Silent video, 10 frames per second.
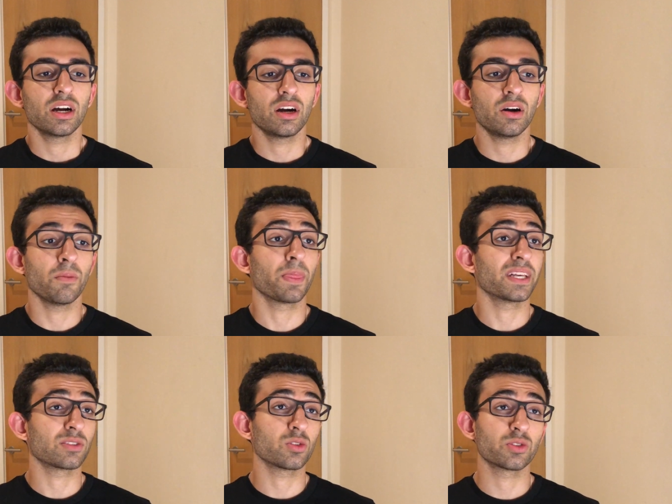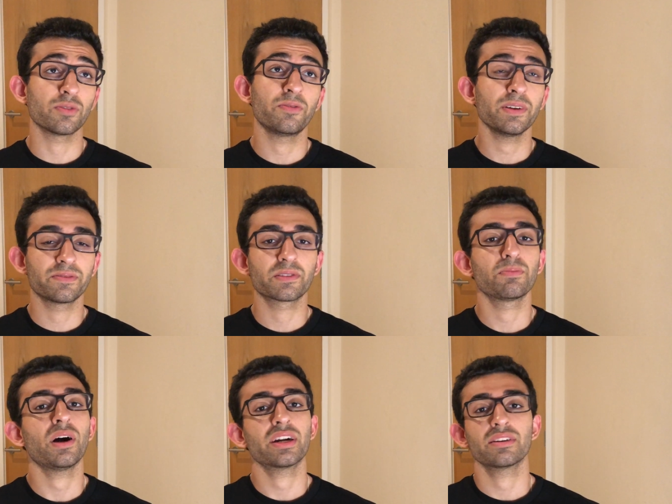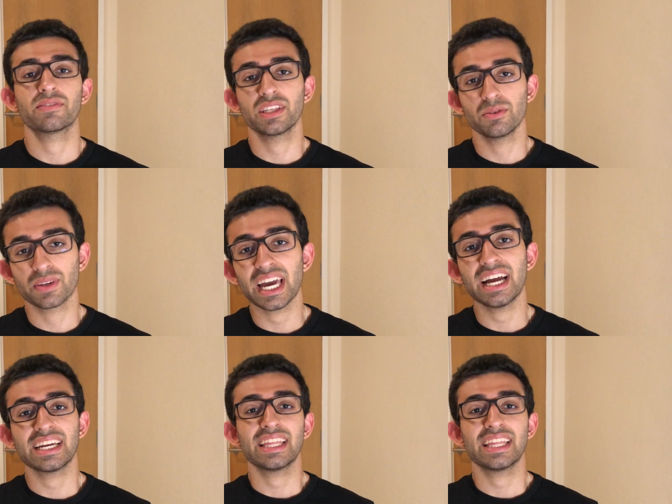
There's also a fifth part of the UCAT,